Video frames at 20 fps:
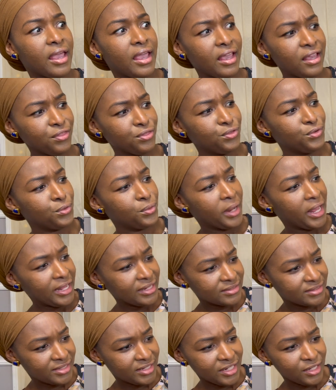8 through
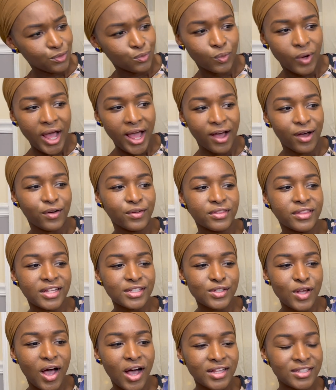18. Wow,
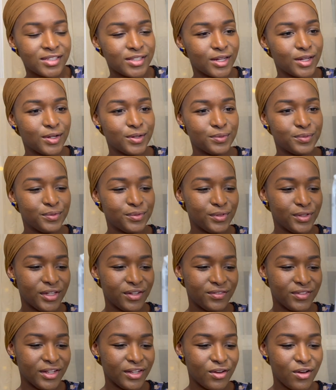that's awesome. You
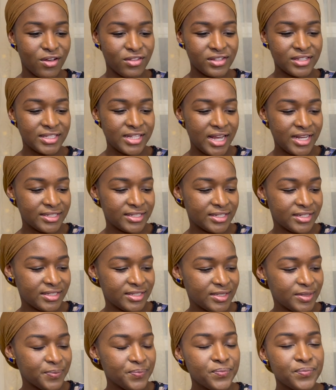have like all the
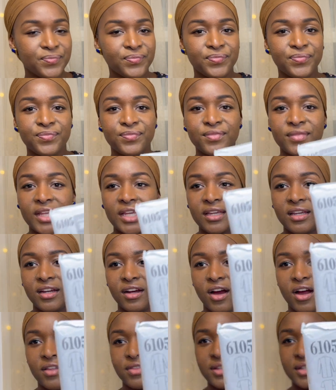sizes. Here
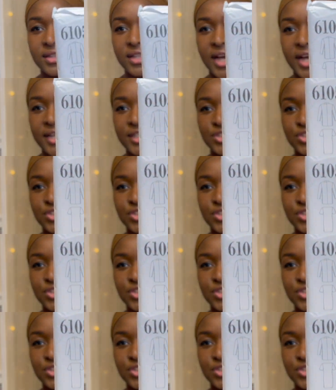are the line